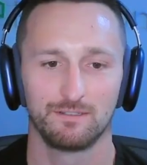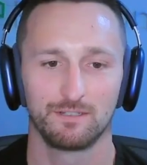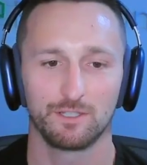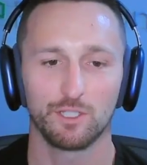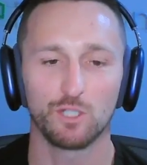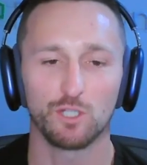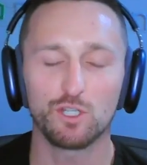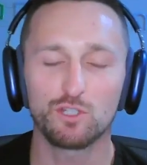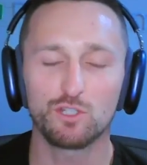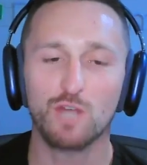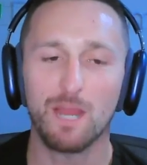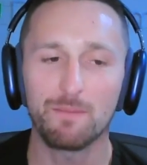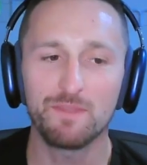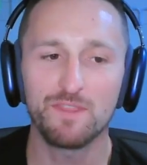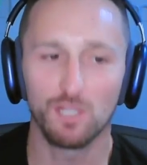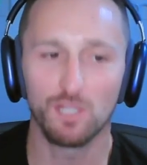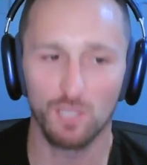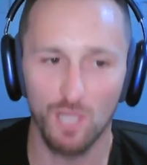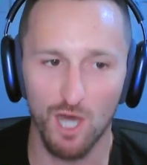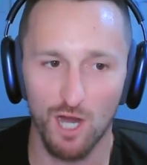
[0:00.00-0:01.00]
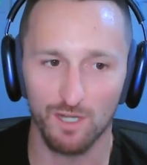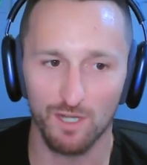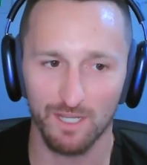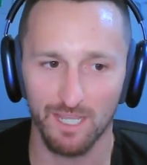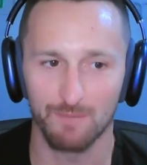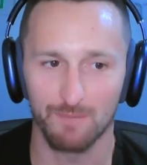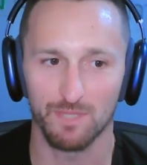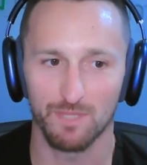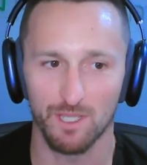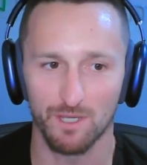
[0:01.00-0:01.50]
You're describing the long
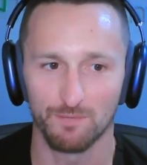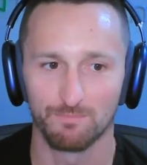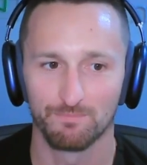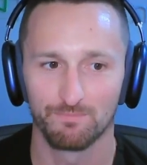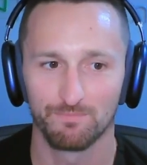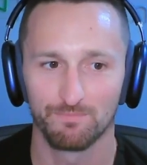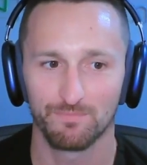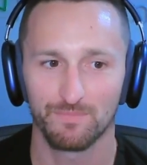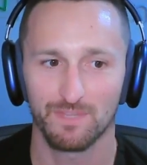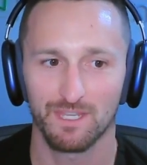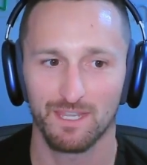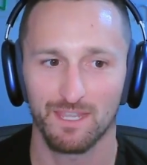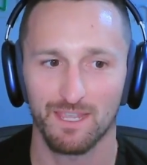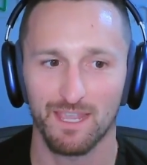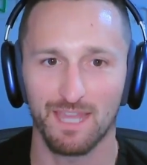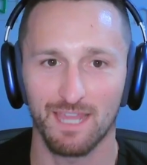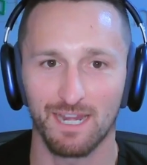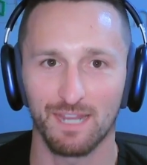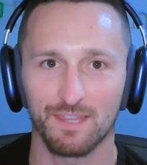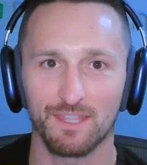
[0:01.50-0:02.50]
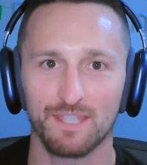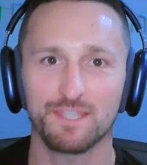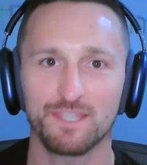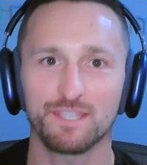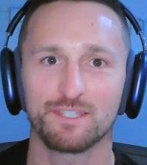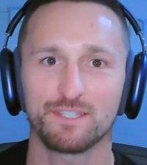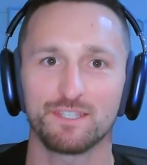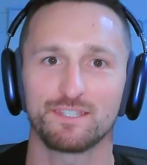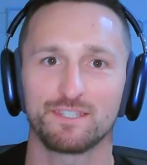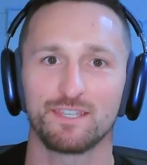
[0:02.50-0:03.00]
game though. And I think
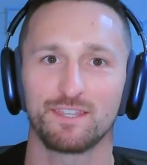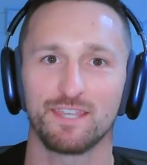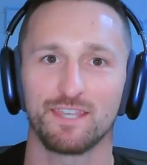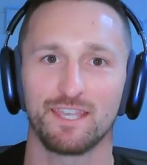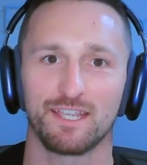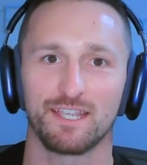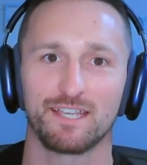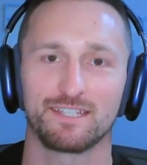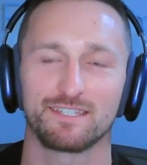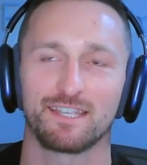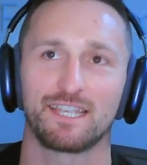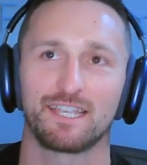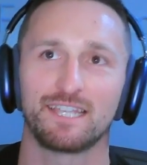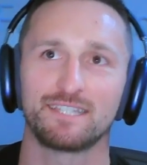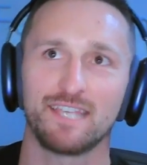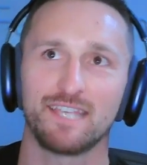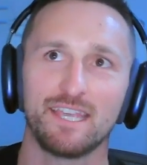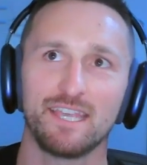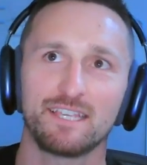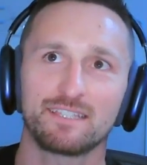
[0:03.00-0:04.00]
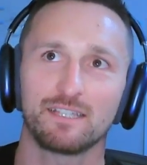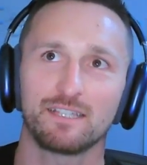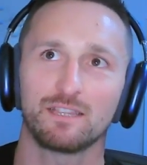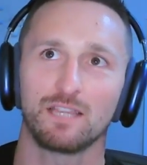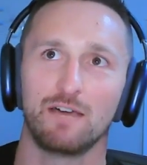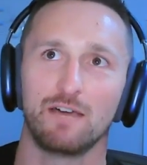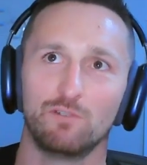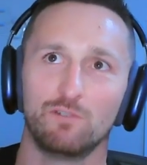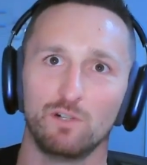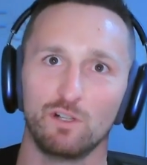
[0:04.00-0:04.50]
this is the thing, is like it takes a
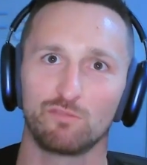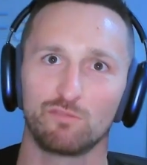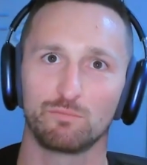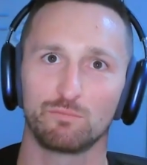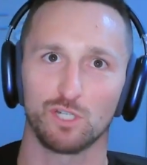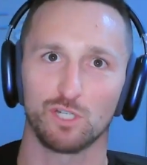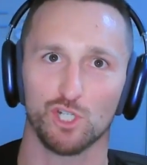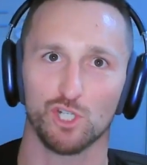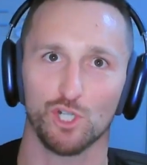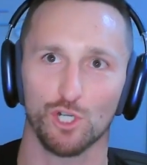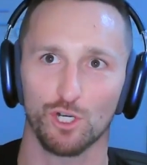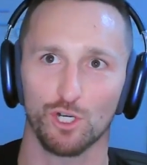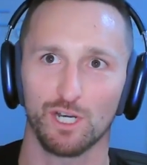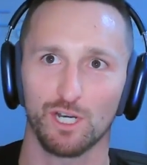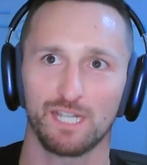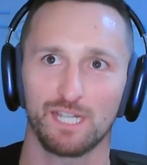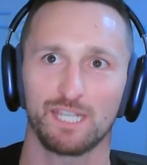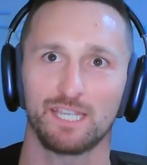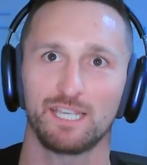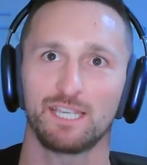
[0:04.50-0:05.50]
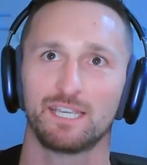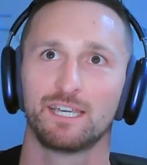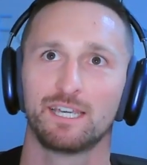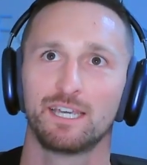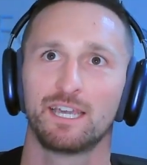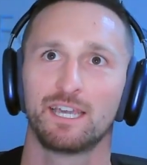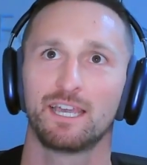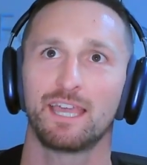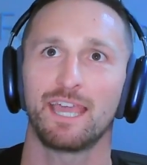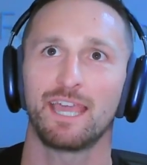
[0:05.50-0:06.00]
level of maturity
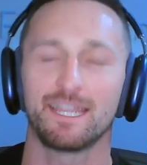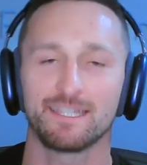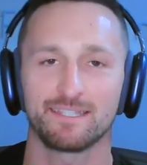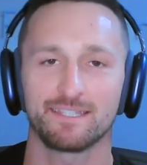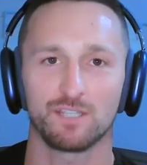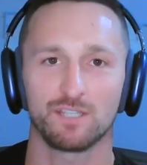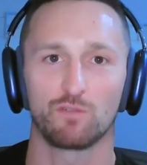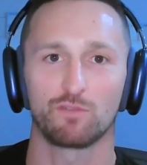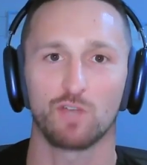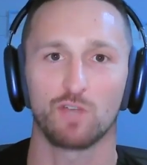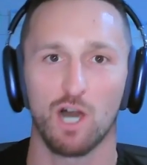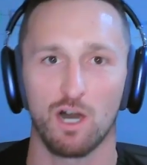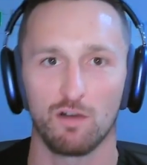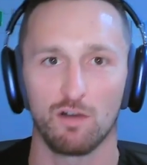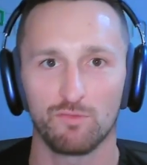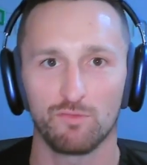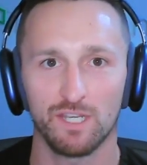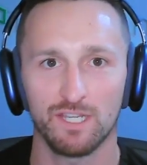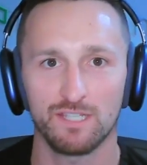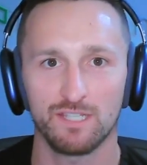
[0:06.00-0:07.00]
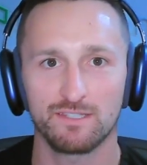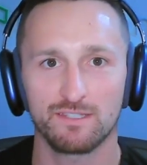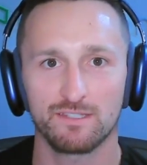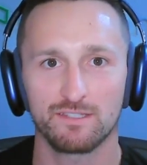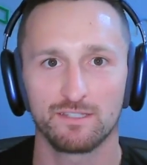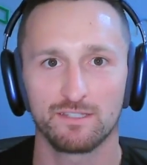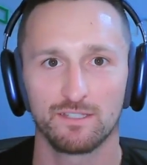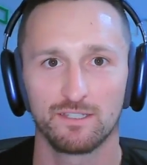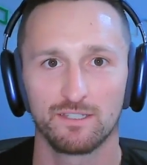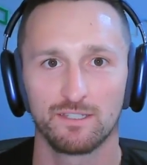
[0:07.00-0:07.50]
and
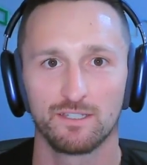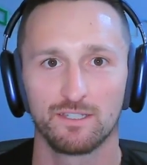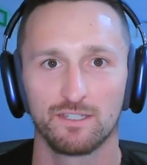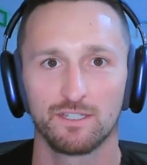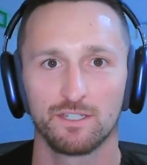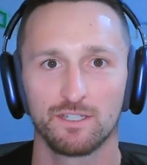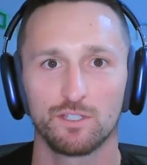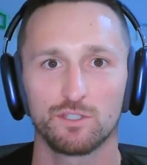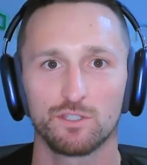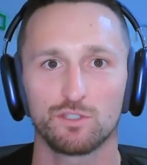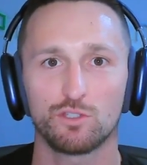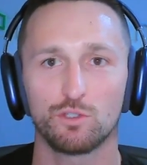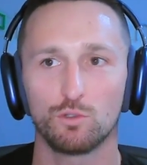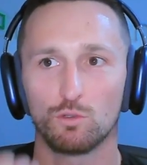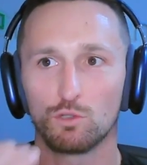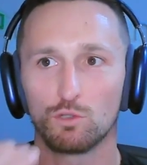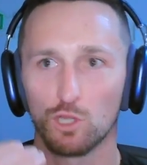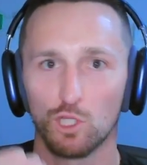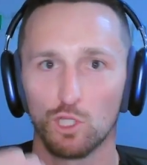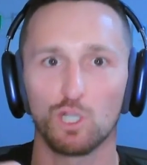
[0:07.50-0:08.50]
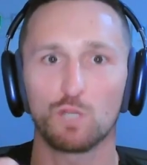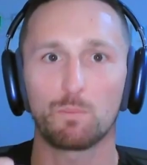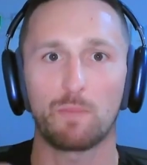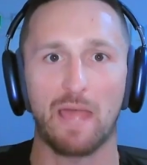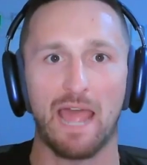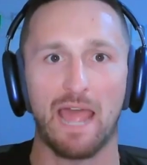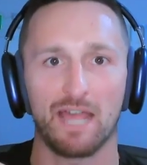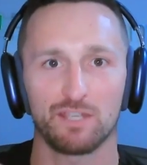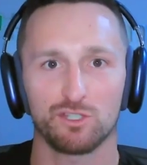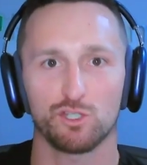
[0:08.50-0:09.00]
self-confidence to look
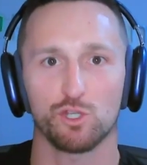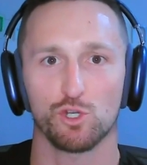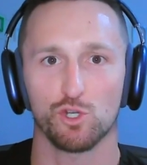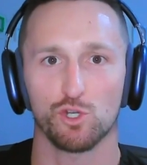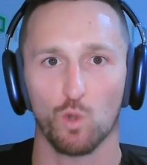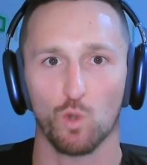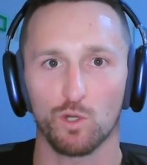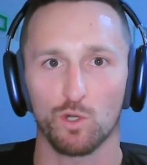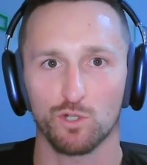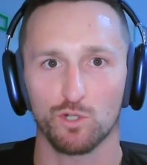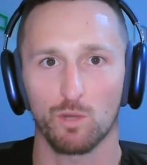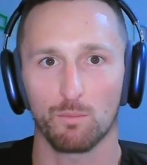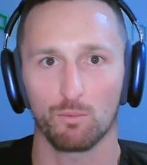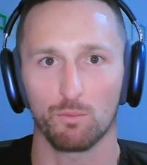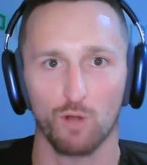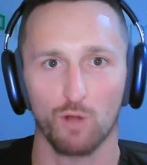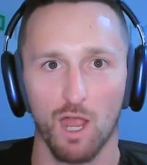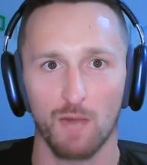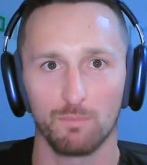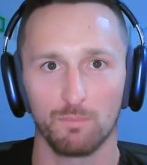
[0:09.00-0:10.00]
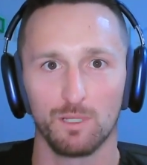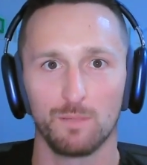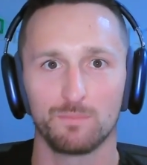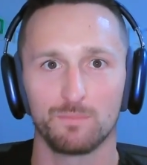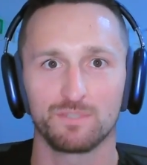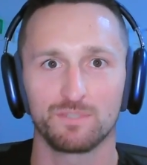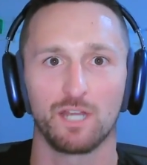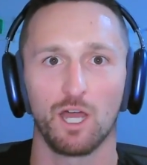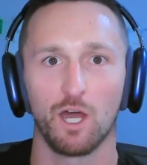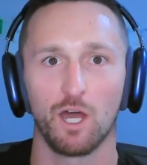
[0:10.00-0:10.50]
past your short-term
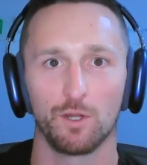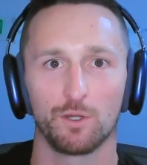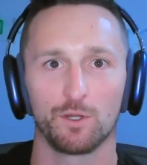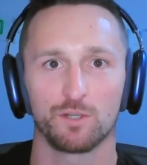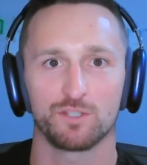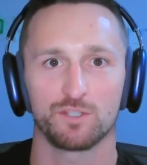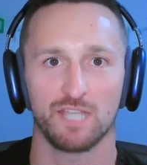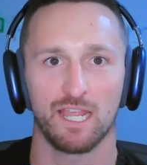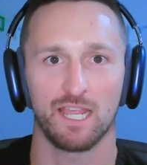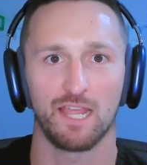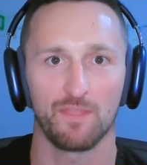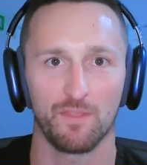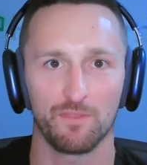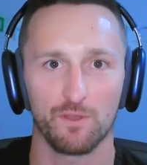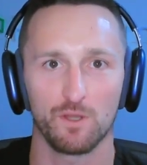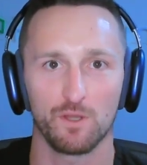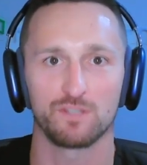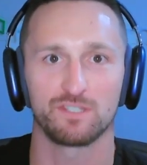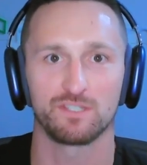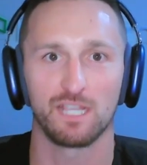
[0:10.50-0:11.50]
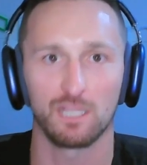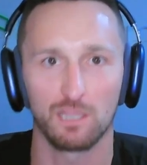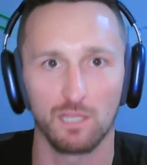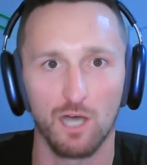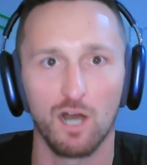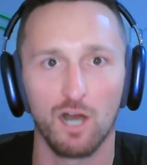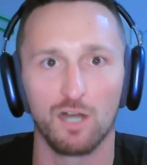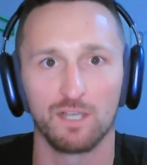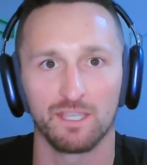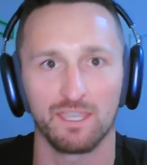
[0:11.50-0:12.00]
problems and understand that there is a
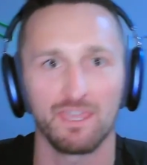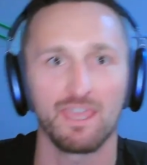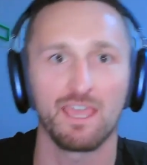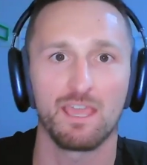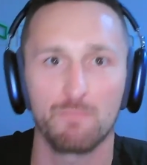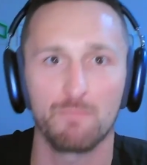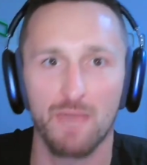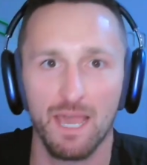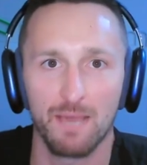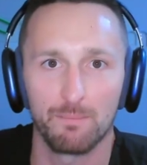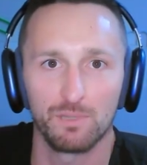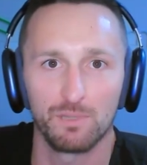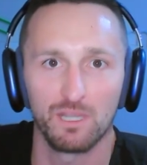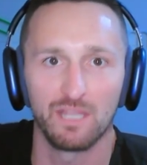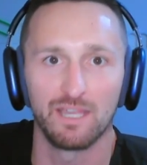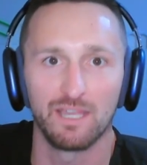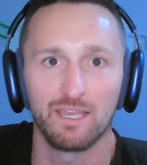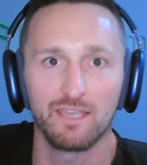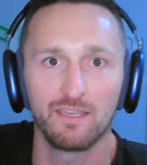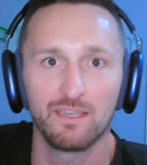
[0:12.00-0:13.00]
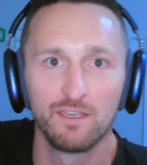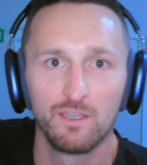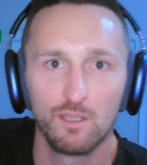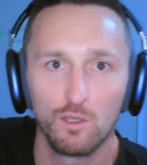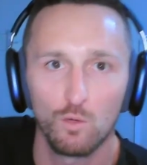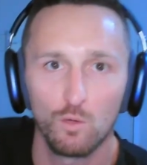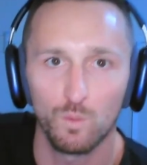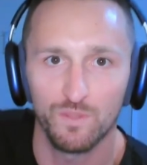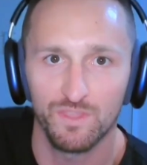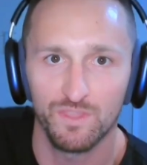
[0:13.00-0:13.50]
long game at play
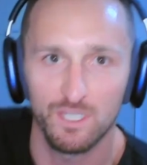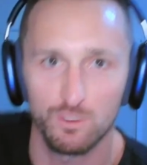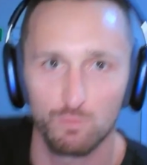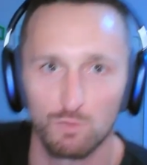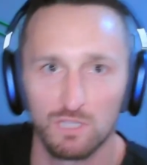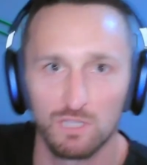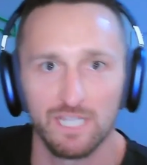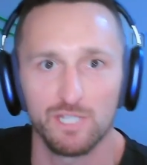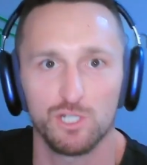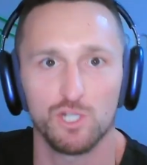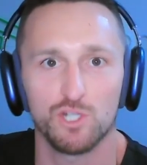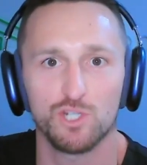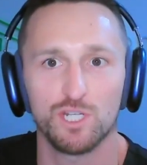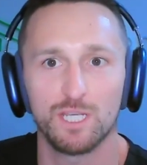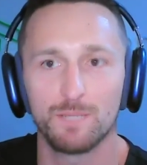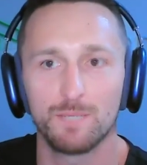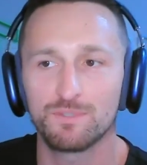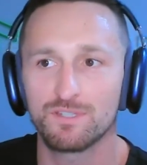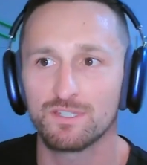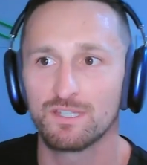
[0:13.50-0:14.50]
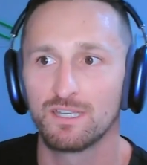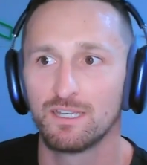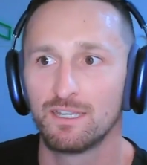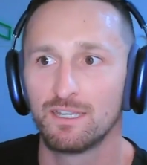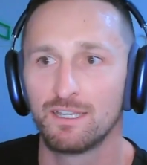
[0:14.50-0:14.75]
with these relationships.